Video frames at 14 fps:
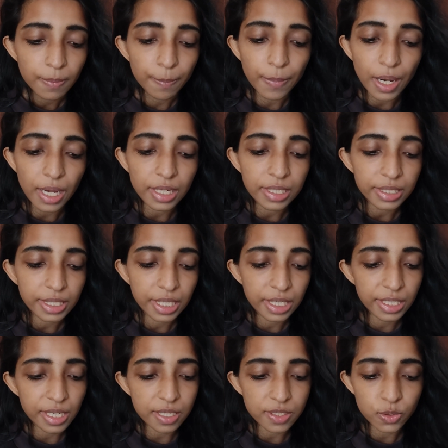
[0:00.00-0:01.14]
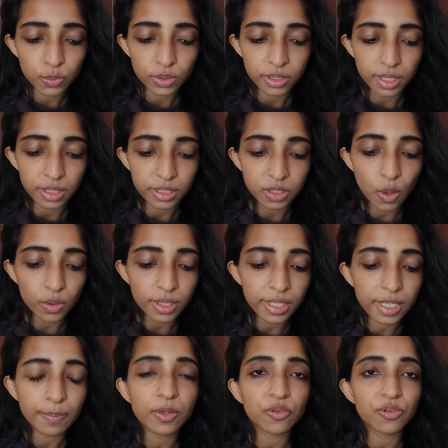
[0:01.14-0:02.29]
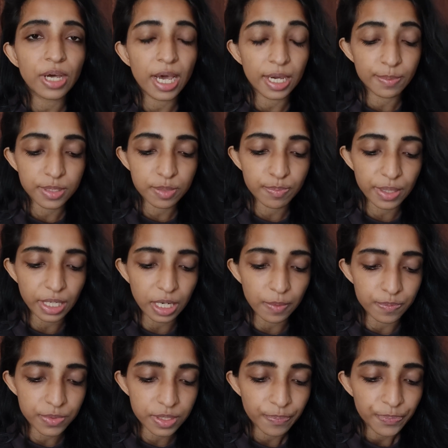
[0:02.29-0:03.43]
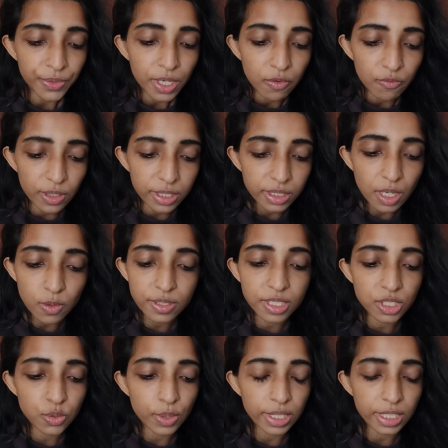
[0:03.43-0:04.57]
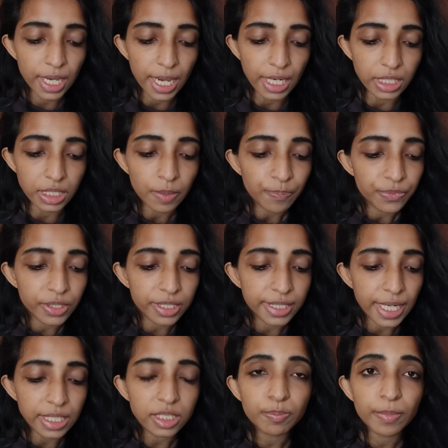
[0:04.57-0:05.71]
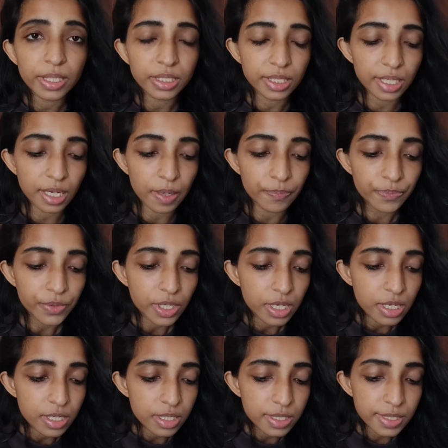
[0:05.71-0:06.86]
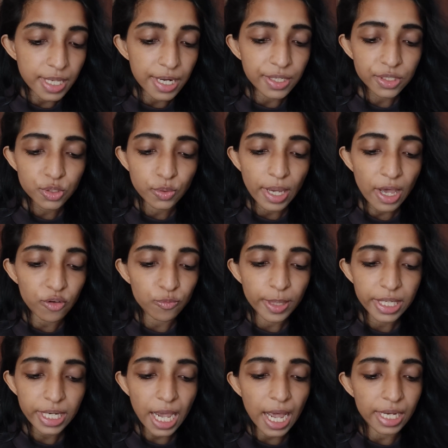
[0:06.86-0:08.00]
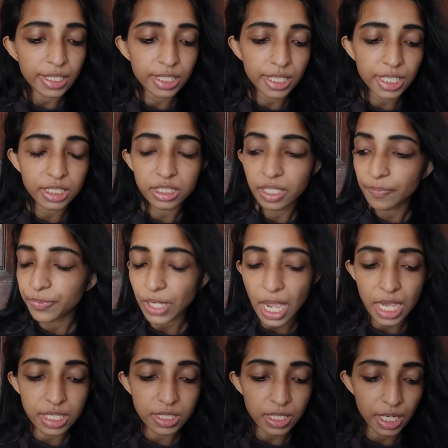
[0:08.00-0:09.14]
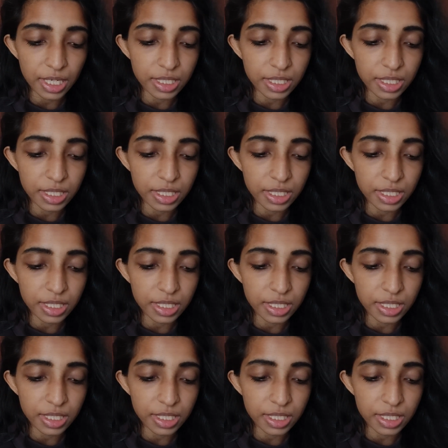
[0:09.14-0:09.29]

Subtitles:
Bal Khilya Sutra, the total number of hymns becomes 1028. The 10th mandala, said to have been added later as